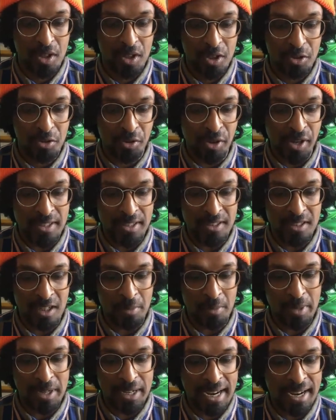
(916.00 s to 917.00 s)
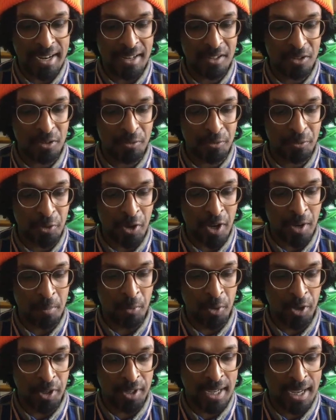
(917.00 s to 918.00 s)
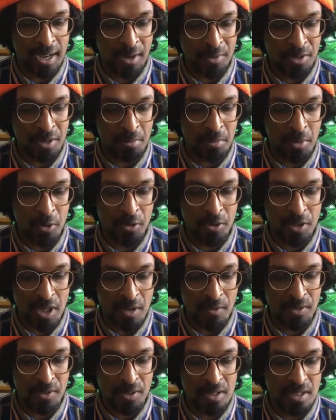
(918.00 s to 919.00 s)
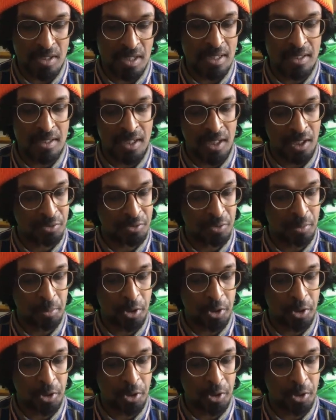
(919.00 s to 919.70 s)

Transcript: creating a mechanical framework housing motifs and details from